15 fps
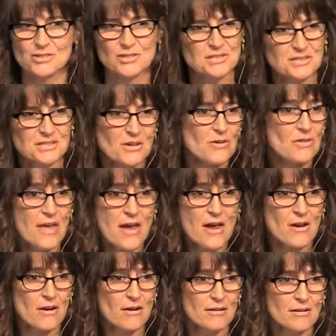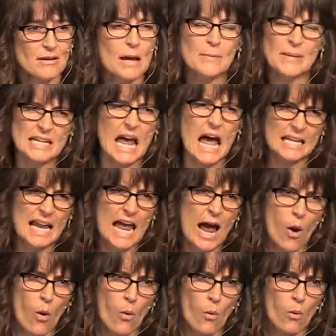She's still there. I mean, not
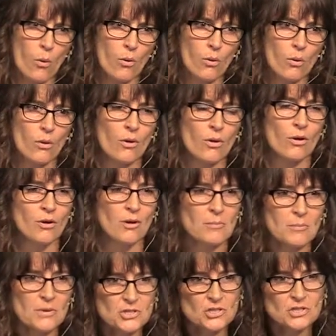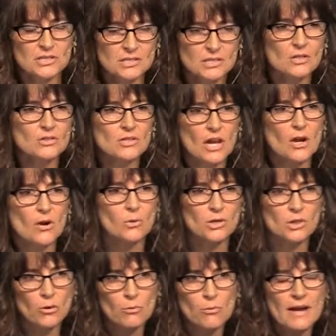now, but she's still there
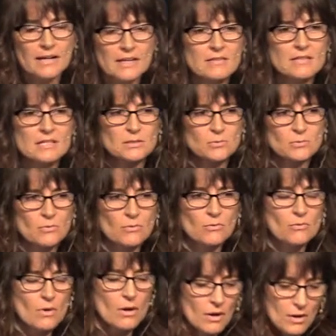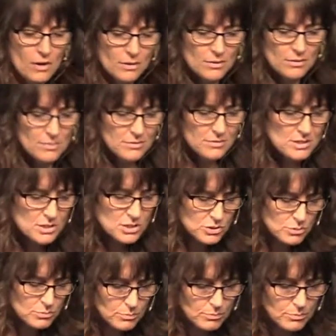when they're writing this, uh,
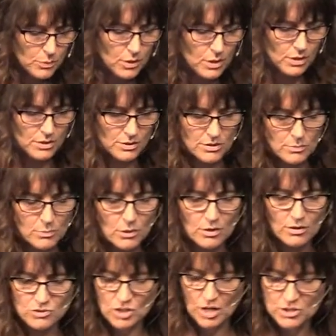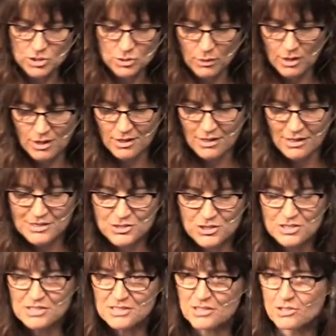this book, the book of Joshua.
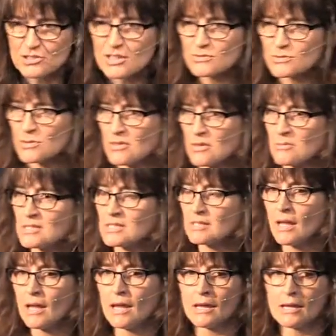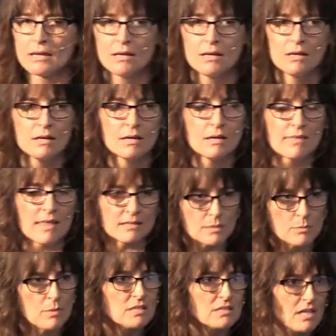She still lives with them today. That
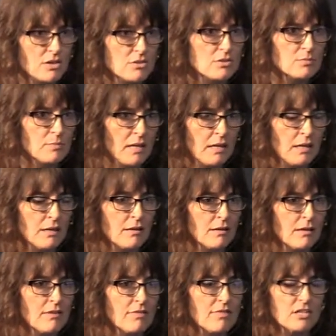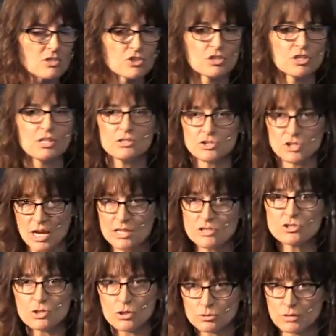to me tells me that she
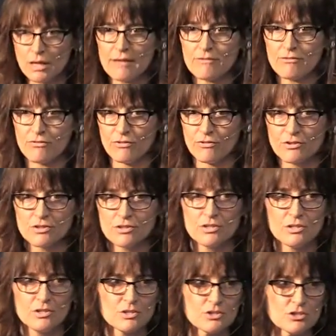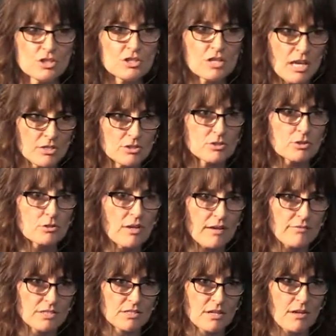changed her life. She changed her
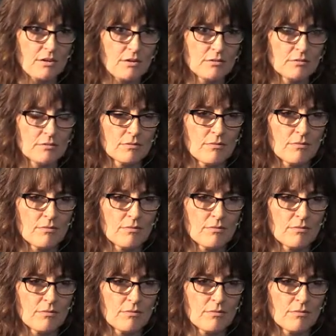lifestyle.